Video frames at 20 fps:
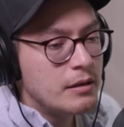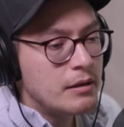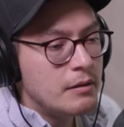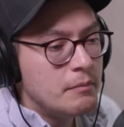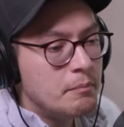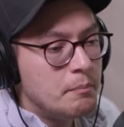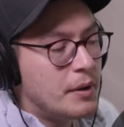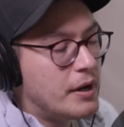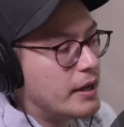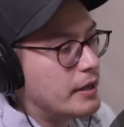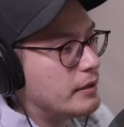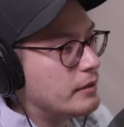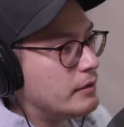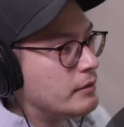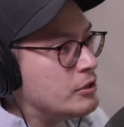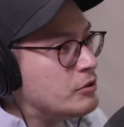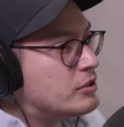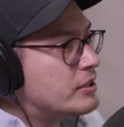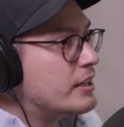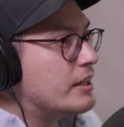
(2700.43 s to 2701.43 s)
But
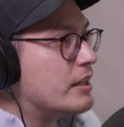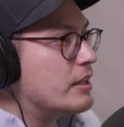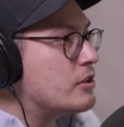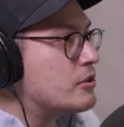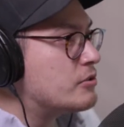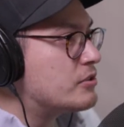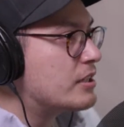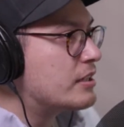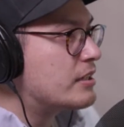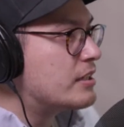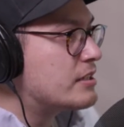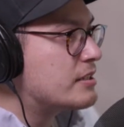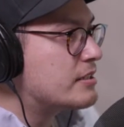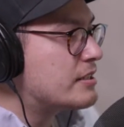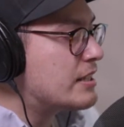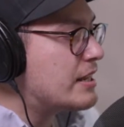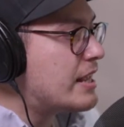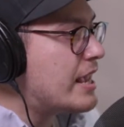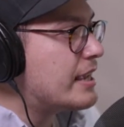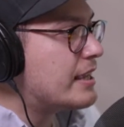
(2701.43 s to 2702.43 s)
you didn't. You said this is
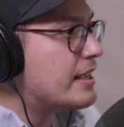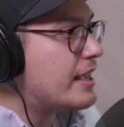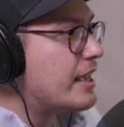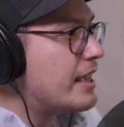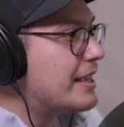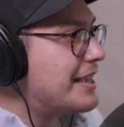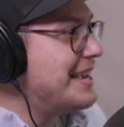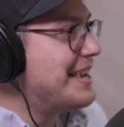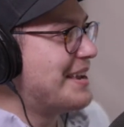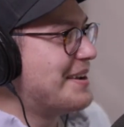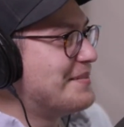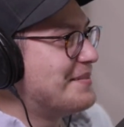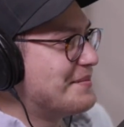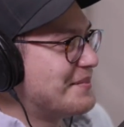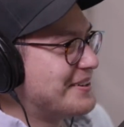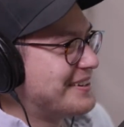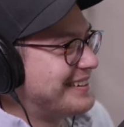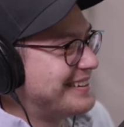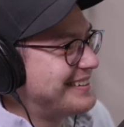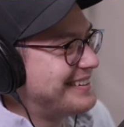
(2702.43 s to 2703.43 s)
an 8K
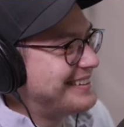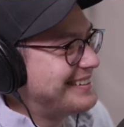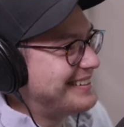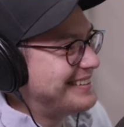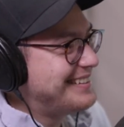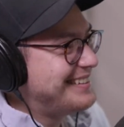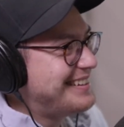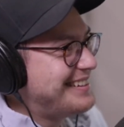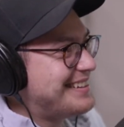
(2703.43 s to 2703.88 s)
camera.